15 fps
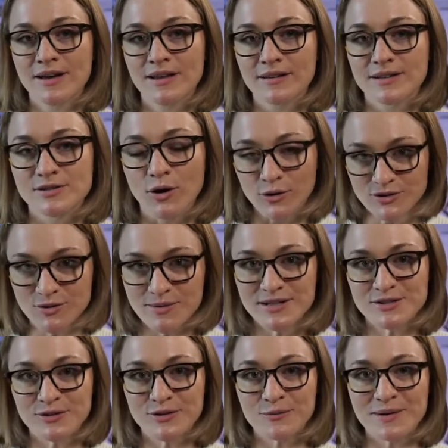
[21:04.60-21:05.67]
Let's also make
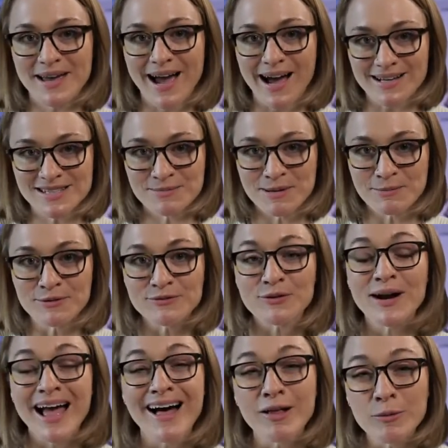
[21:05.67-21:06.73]
sure that we ask people for
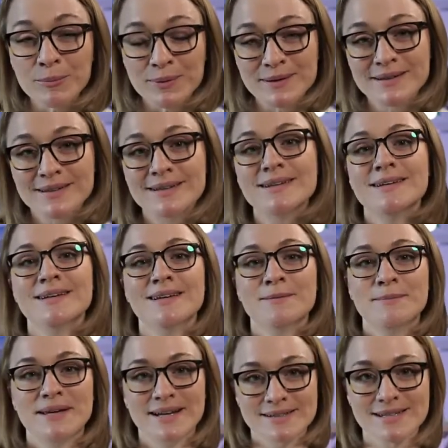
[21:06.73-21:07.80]
help
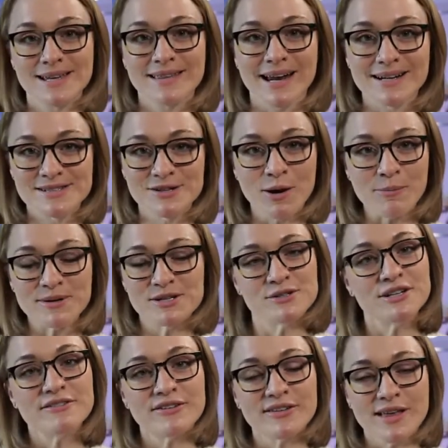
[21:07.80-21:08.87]
because that is an
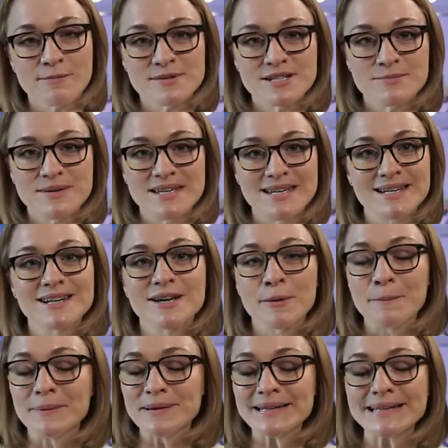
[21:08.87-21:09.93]
opportunity for them to be
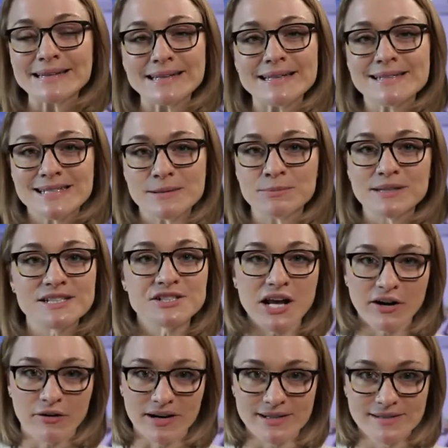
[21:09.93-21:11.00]
completely, deeply
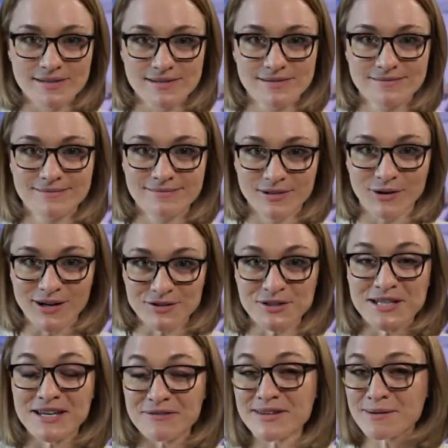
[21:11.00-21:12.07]
generous. You're actually
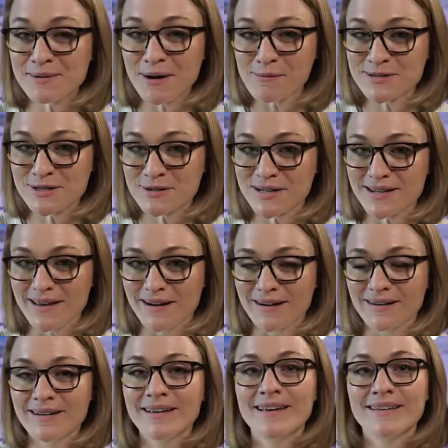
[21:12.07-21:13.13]
giving them an opportunity
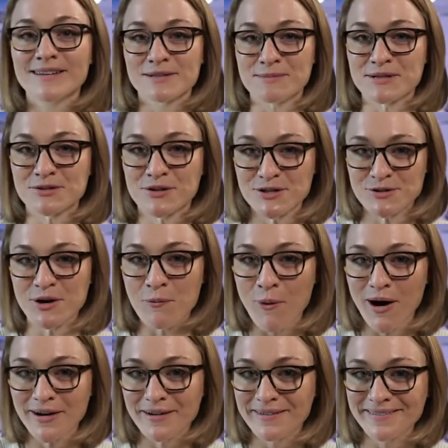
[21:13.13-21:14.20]
there. Let's make sure to drink
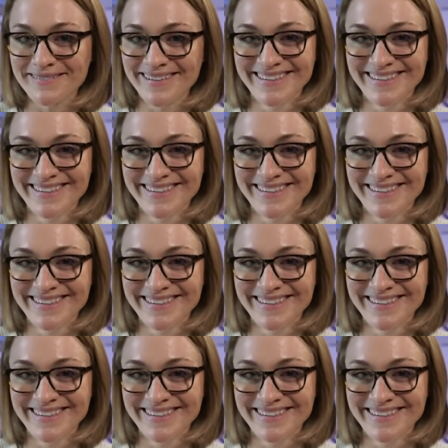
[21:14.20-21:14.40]
water.